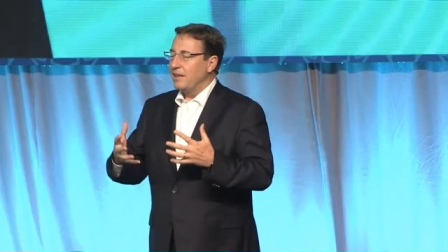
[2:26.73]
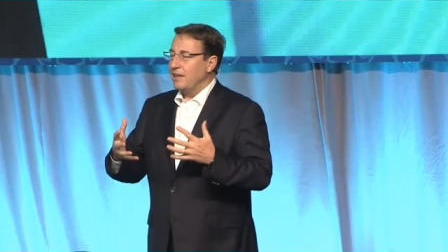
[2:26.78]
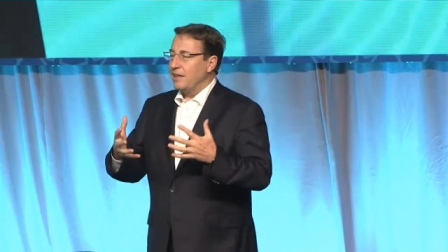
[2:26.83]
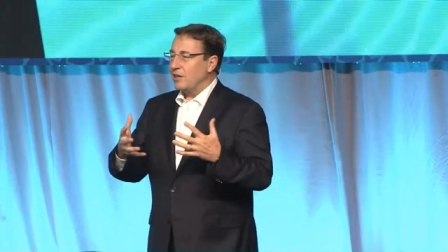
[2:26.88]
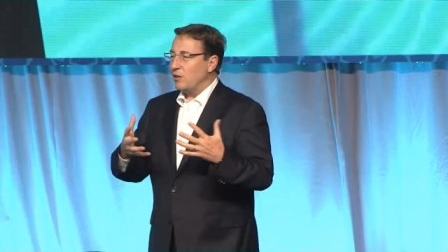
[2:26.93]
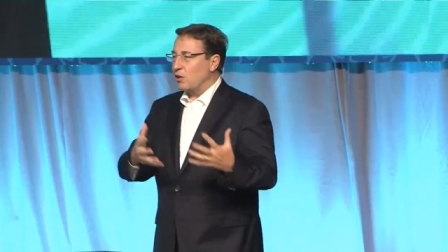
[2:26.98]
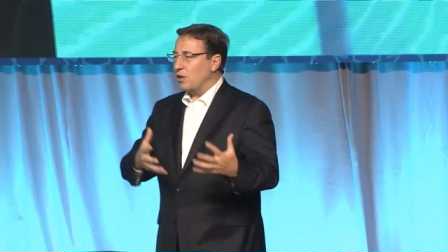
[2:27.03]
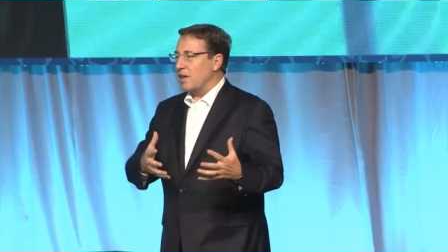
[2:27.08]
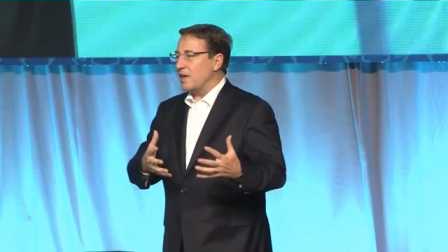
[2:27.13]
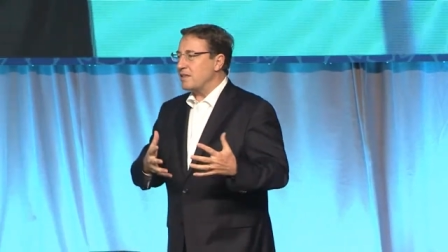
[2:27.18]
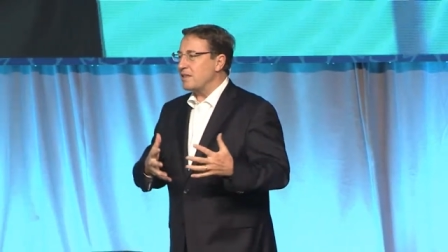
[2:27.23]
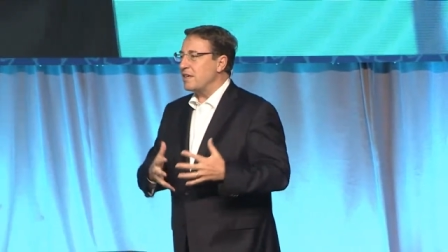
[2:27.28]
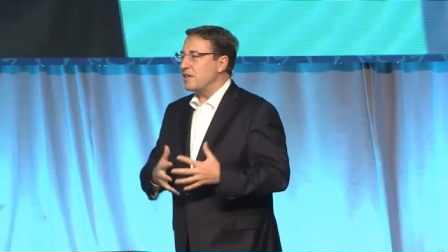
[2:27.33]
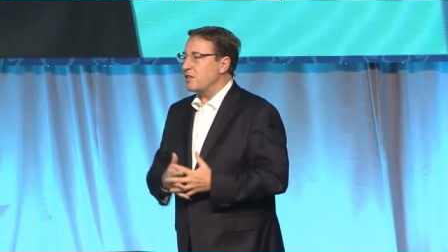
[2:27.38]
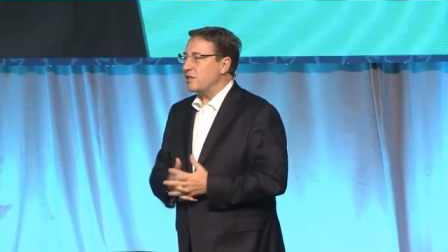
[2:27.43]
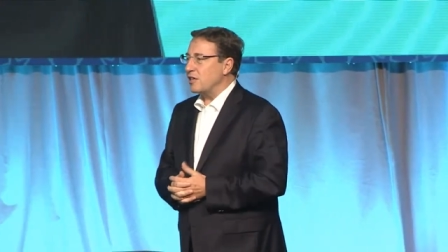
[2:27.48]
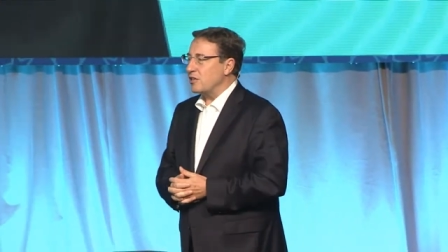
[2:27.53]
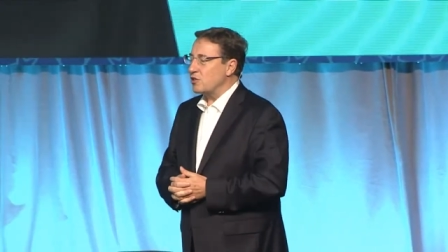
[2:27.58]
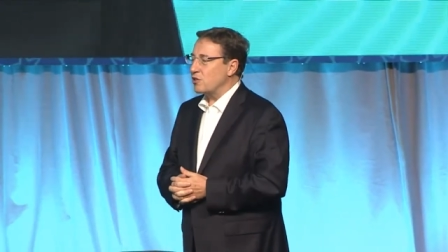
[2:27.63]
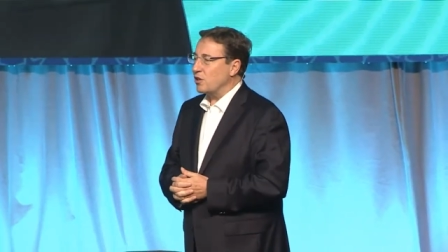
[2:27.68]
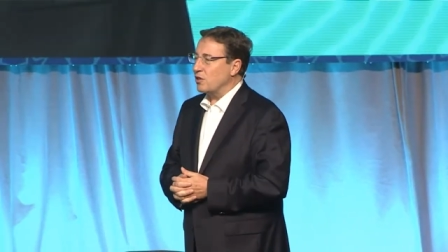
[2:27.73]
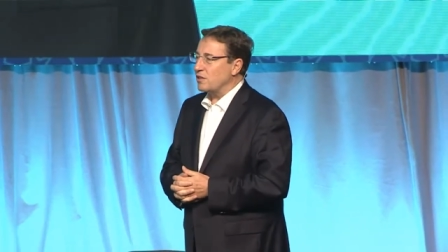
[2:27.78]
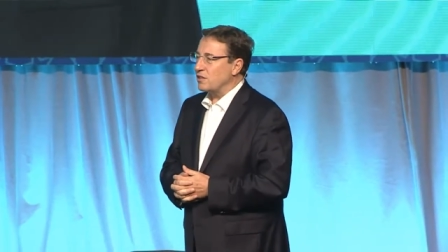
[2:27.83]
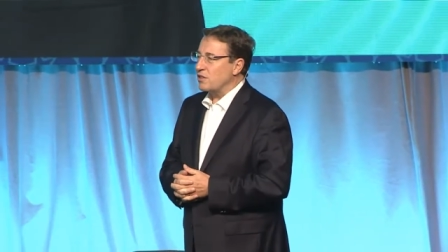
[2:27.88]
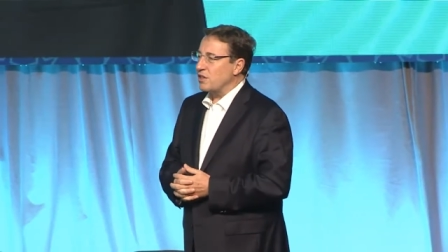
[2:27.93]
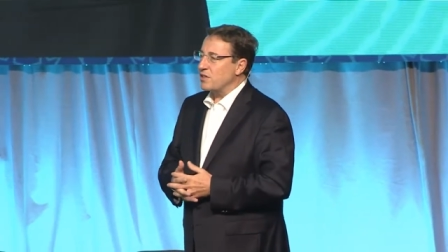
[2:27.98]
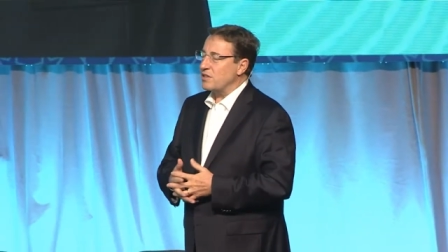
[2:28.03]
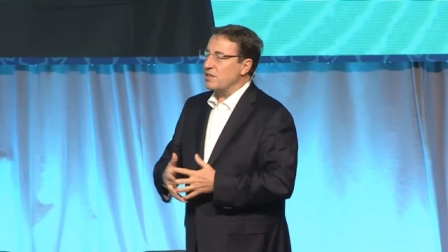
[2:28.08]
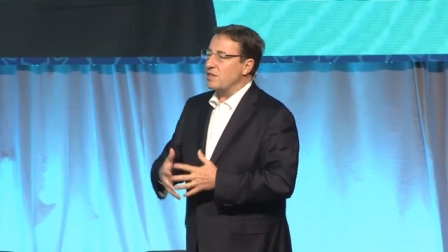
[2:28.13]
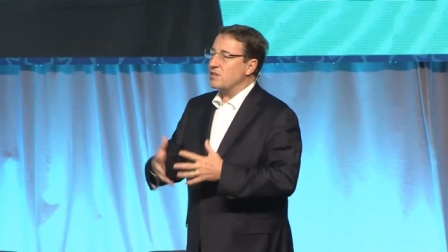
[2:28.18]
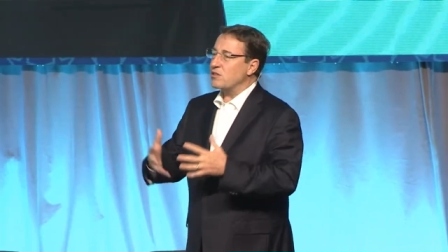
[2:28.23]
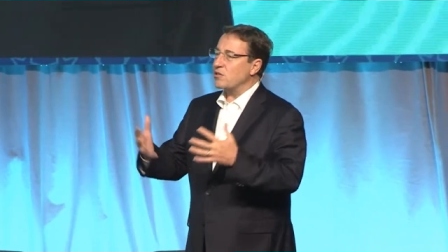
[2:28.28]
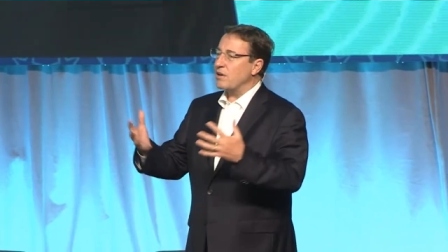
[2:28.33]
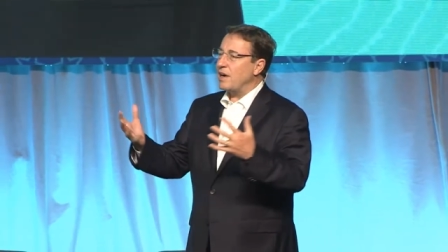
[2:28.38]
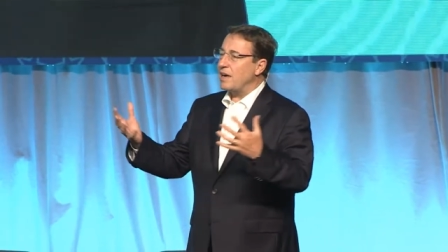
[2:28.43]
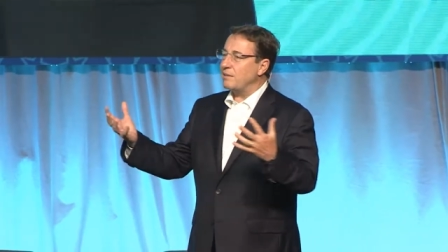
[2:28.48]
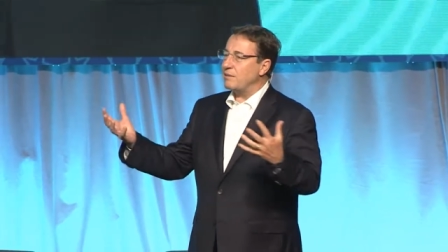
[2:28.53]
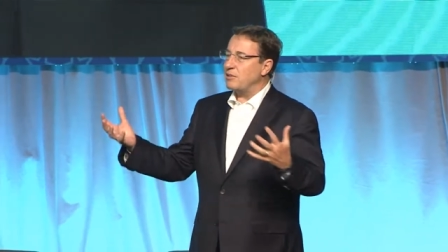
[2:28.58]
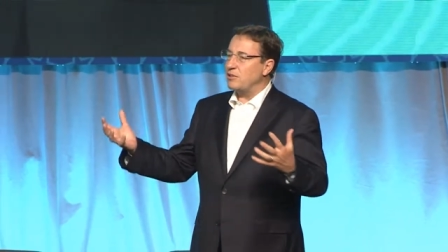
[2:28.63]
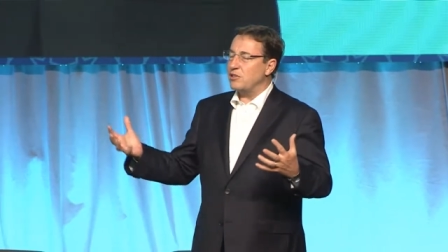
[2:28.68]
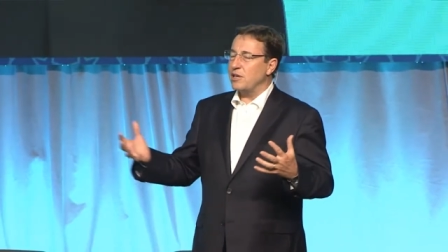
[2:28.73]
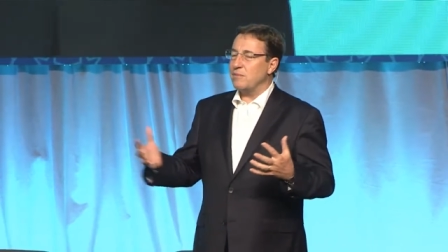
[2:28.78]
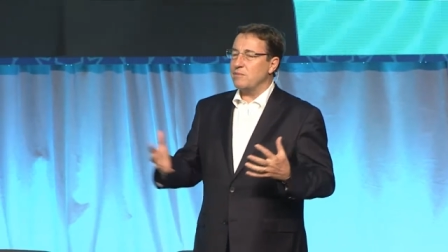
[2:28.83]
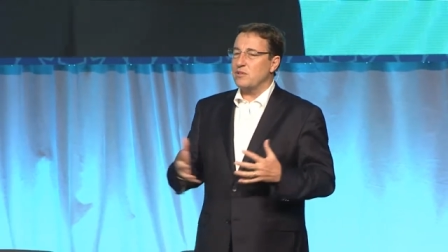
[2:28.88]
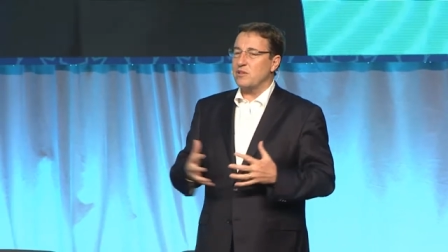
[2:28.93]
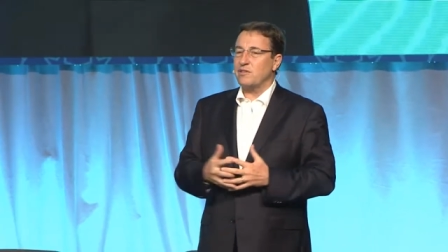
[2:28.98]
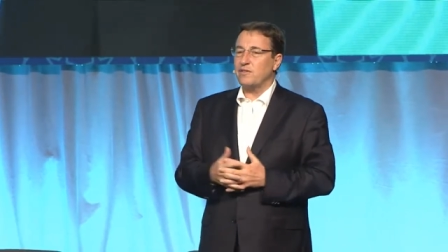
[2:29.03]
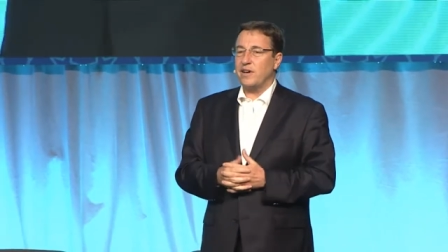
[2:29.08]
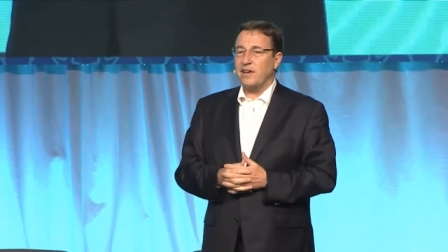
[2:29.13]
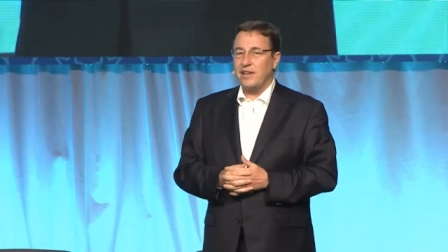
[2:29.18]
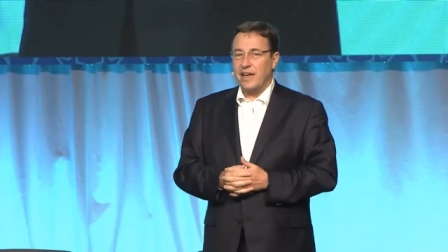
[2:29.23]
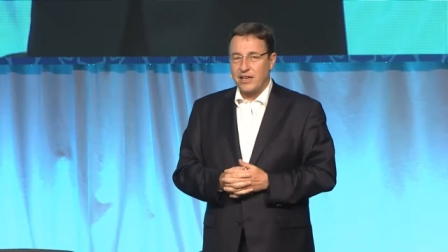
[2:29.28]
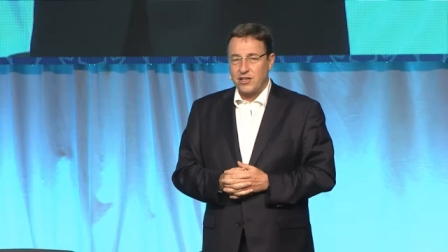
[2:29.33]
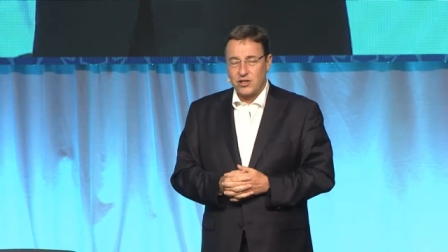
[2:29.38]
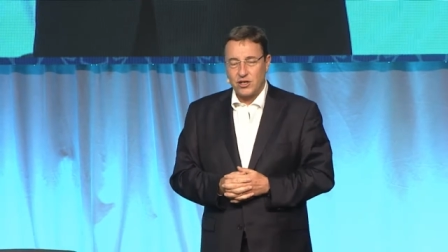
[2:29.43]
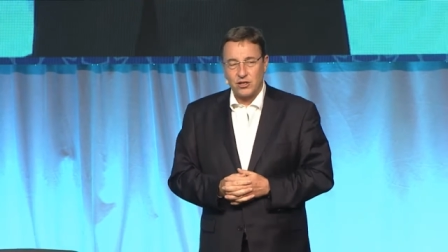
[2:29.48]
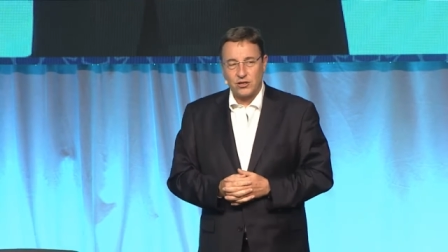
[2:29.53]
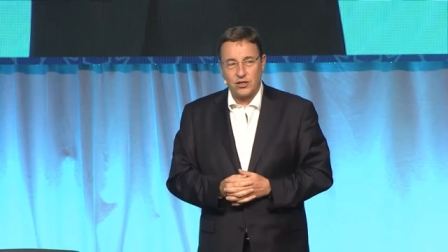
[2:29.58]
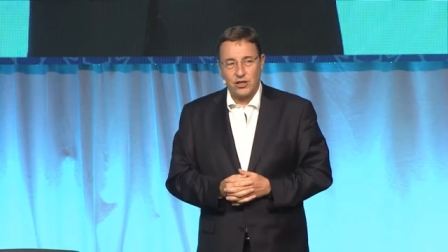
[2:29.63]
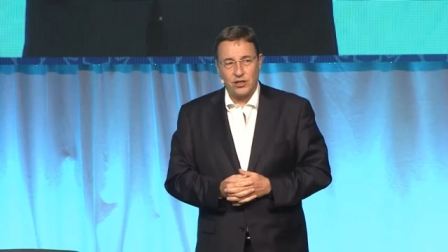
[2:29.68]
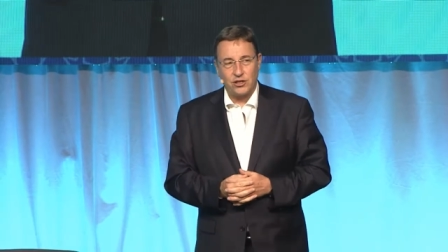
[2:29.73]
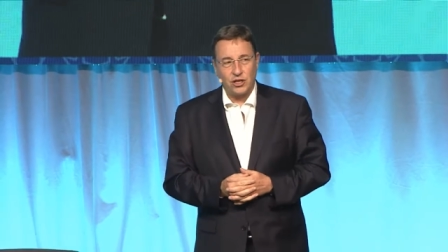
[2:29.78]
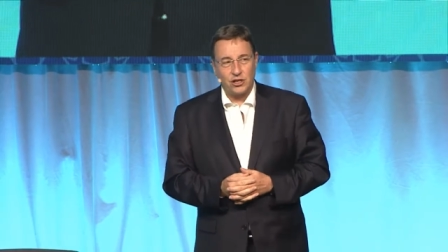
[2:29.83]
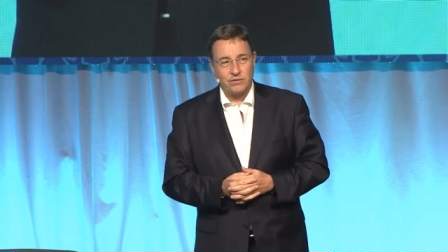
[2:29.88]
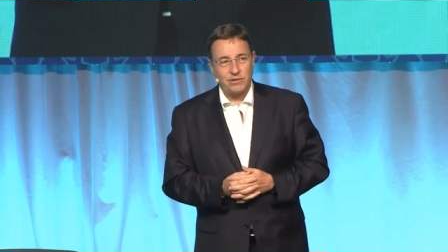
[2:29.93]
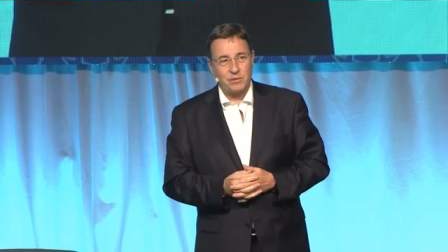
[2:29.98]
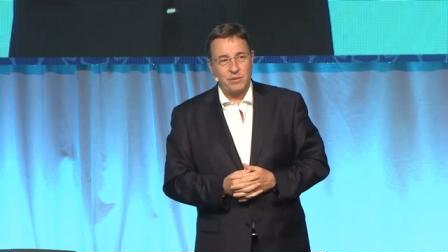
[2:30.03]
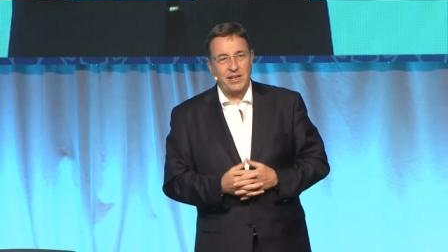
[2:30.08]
an organization that John just described in terms of financial turnover,